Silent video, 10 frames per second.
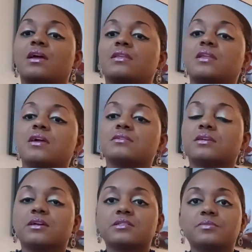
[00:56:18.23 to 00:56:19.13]
Next
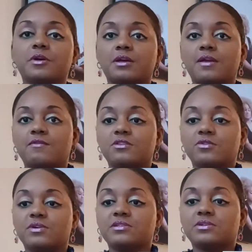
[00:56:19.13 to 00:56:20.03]
customer gave it
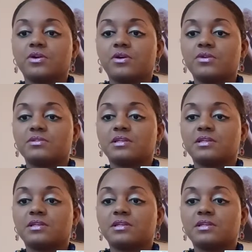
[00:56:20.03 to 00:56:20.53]
3 stars.